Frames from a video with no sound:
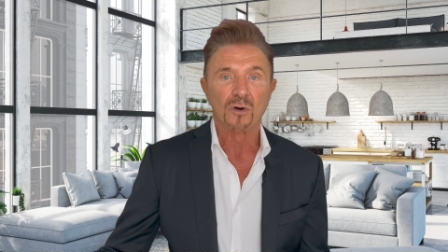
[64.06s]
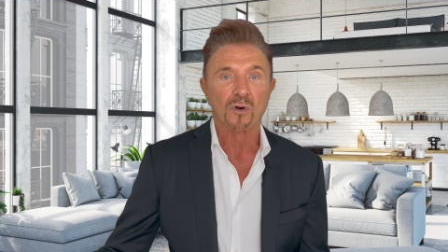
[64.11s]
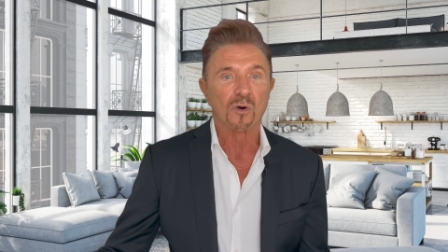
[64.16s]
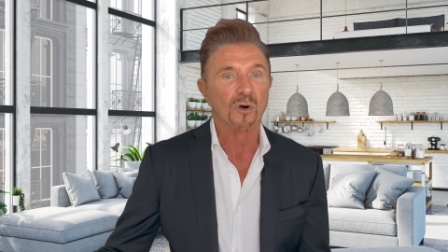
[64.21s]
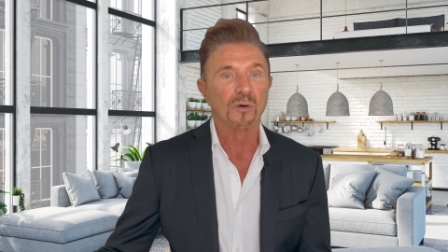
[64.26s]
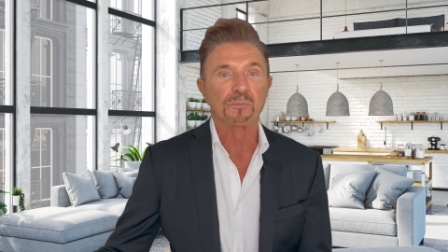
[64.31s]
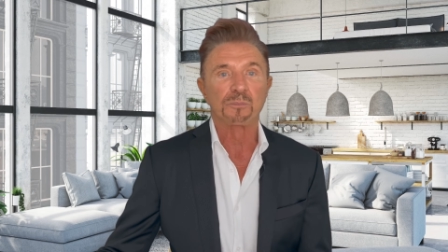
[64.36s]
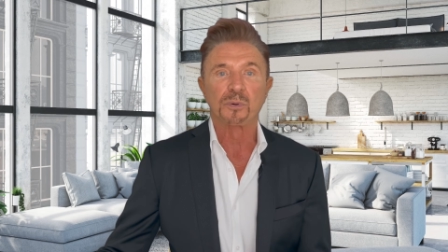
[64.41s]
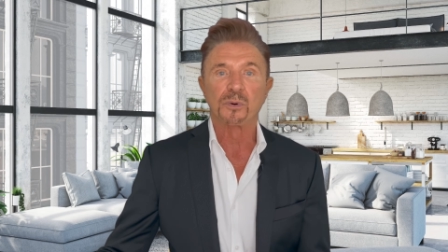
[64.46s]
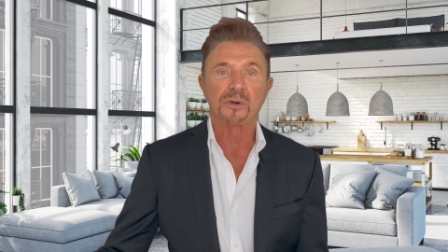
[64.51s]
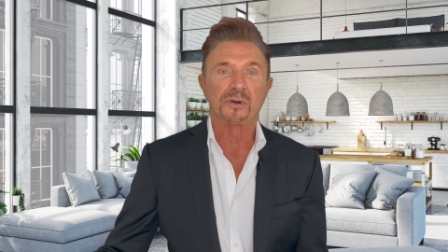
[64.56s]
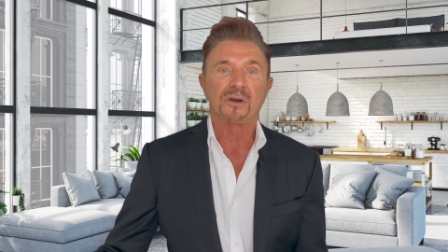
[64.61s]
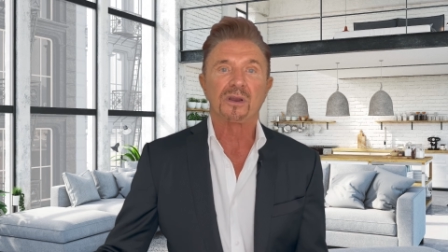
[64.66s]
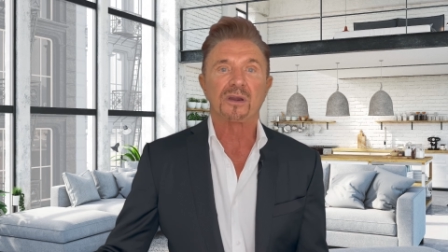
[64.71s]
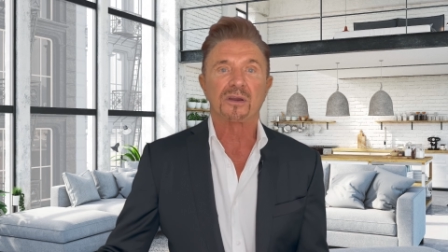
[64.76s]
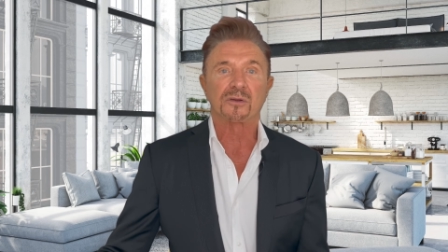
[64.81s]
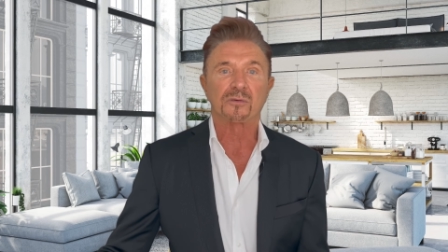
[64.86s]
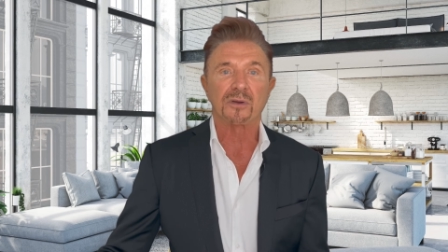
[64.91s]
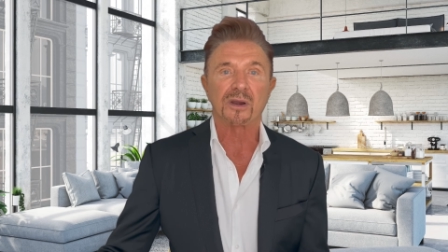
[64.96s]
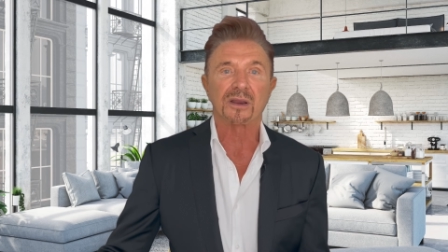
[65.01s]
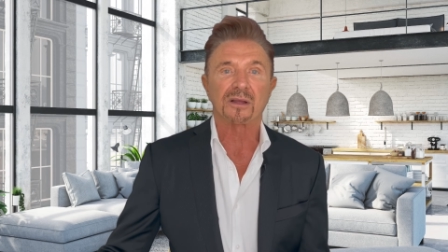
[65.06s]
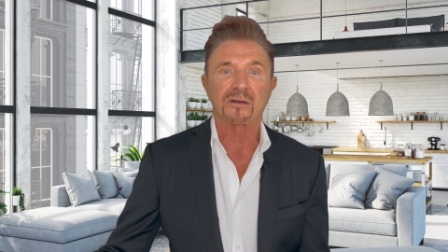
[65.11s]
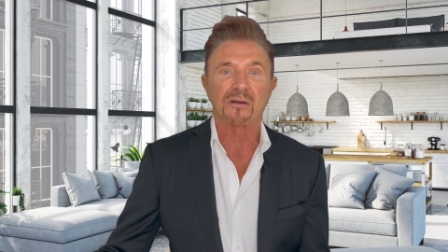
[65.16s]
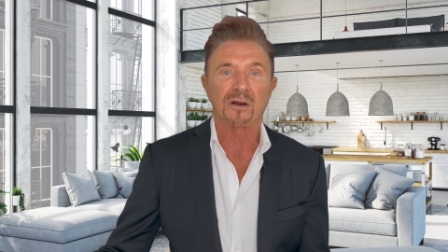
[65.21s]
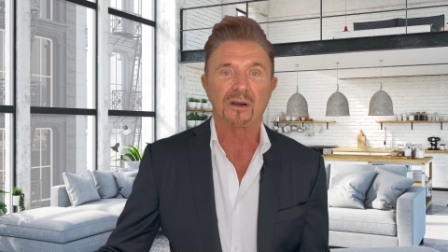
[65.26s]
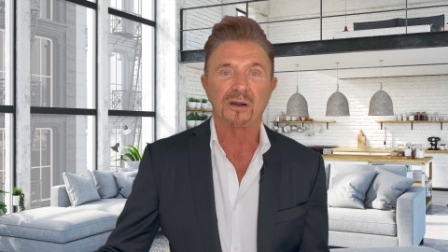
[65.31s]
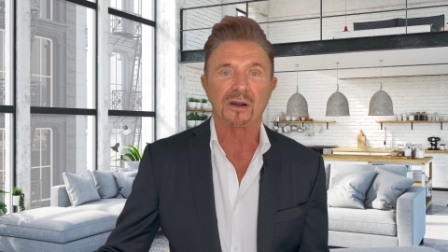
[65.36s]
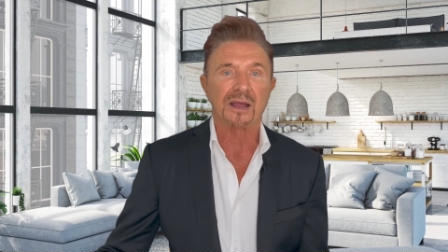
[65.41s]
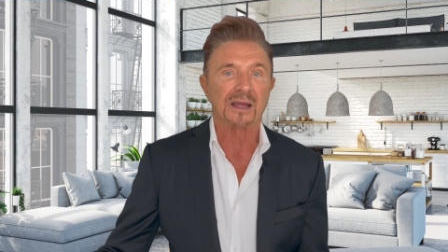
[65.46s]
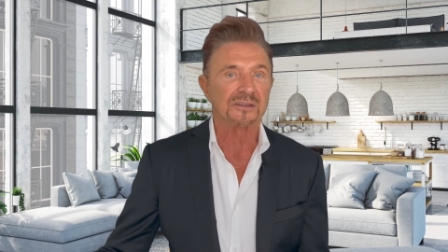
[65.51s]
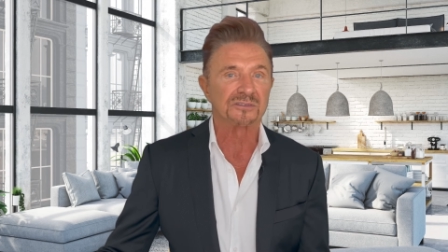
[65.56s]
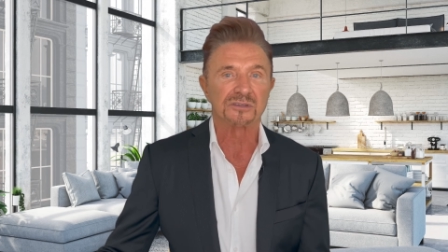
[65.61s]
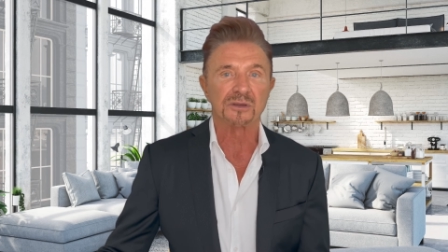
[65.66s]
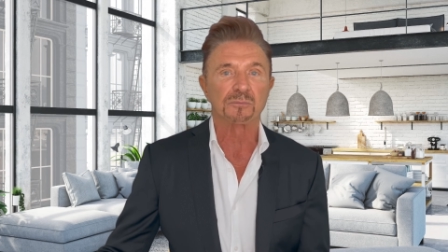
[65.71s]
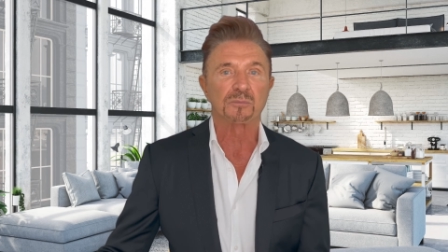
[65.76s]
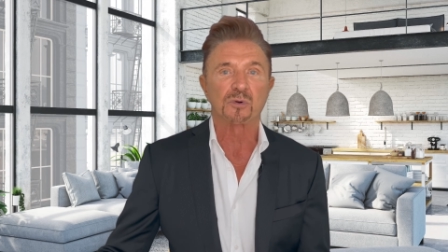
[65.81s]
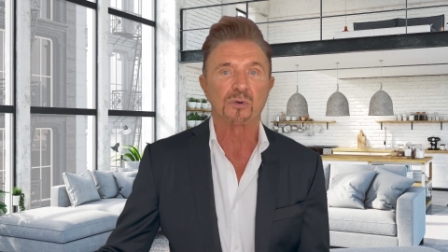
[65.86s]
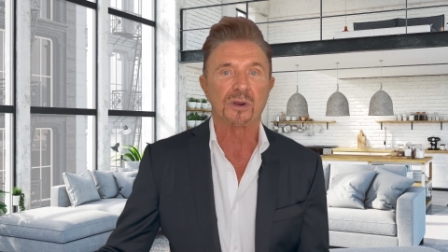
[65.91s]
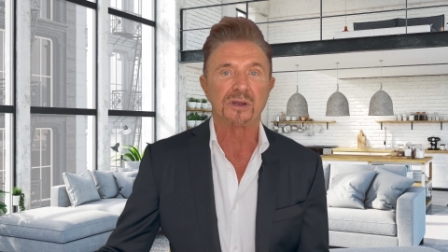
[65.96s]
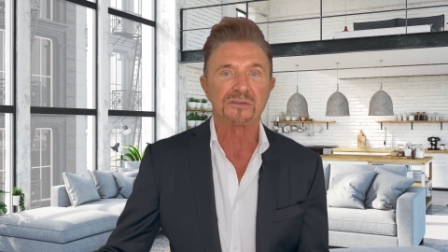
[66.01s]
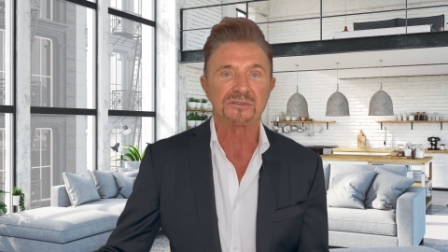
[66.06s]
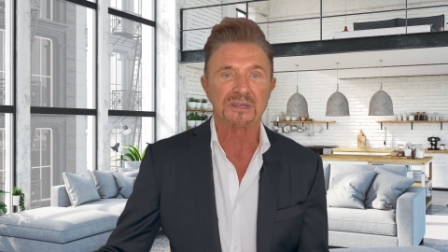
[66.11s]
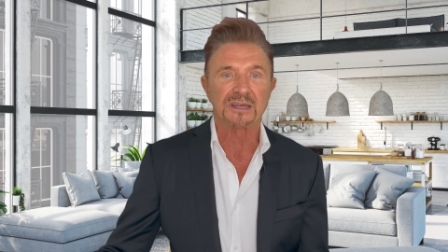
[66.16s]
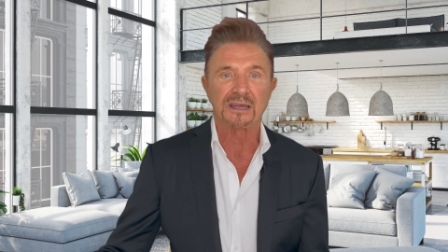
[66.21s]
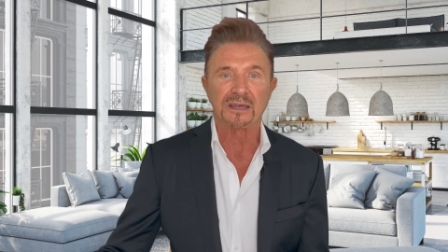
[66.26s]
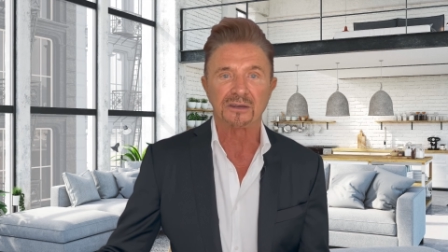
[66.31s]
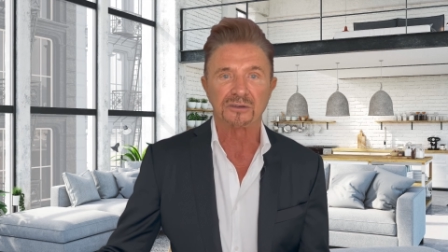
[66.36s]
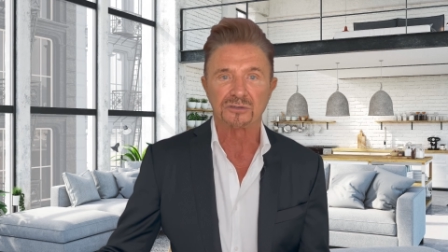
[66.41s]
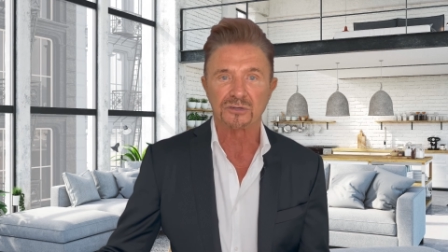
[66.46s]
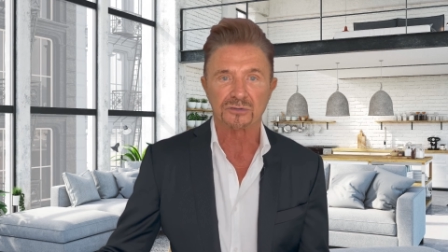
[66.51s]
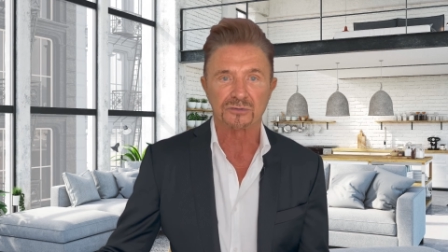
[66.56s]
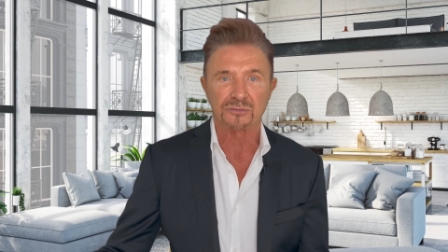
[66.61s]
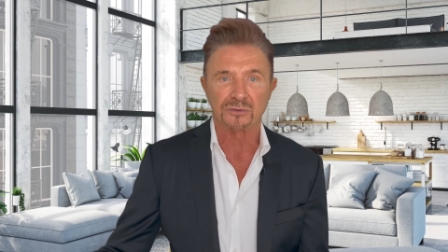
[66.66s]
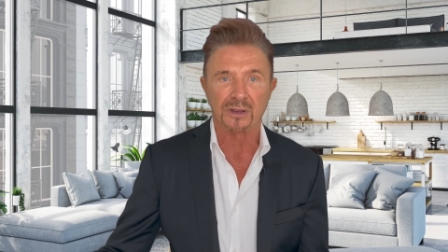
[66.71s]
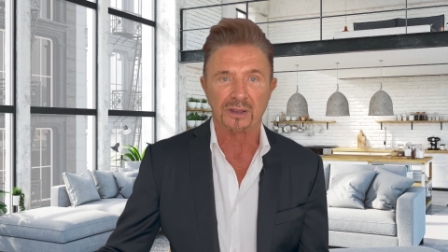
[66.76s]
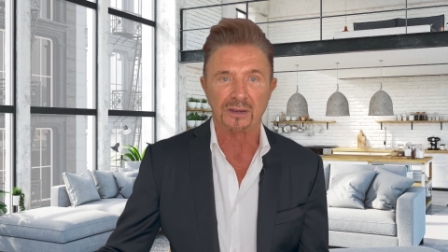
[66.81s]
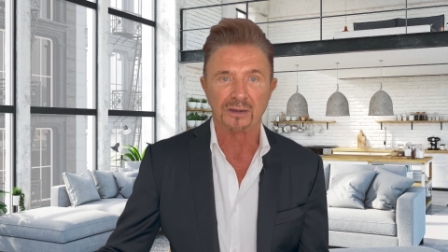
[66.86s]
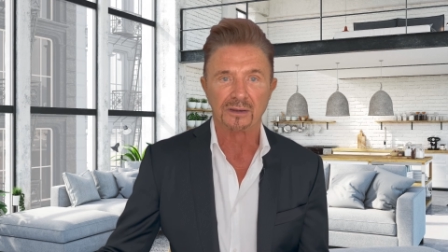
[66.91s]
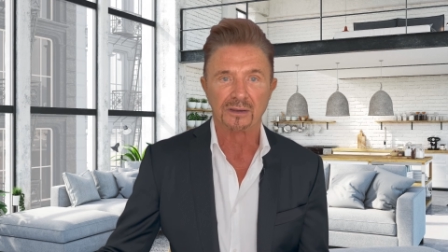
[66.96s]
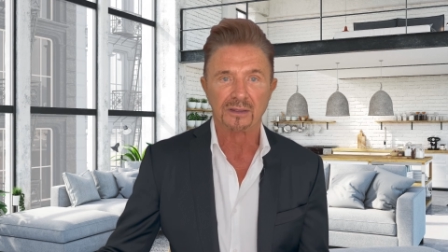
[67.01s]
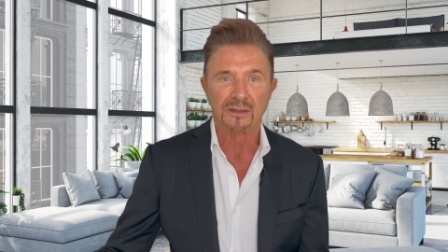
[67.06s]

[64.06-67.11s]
or put it on a credit card at some crazy interest rate.